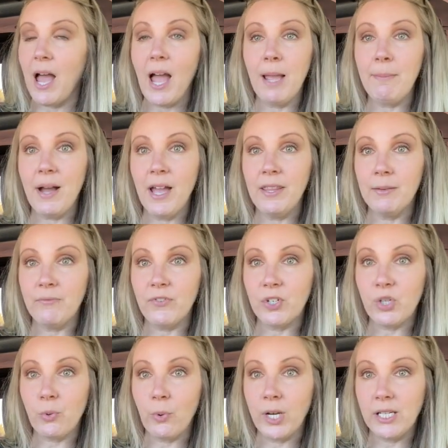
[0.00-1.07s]
I buy them for
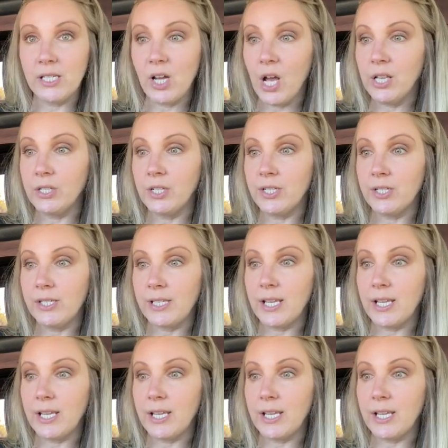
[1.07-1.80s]
twenty dollars.